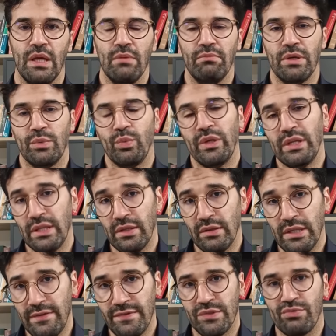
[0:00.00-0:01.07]
But when he
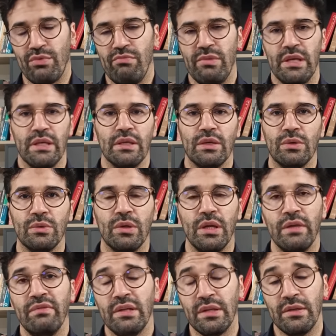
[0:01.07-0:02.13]
leaves Rumi, or
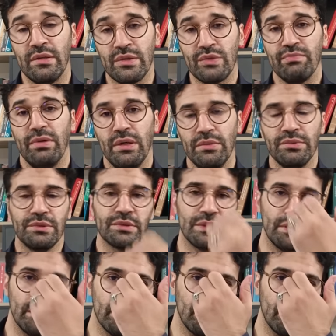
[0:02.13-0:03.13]
even in his poetry,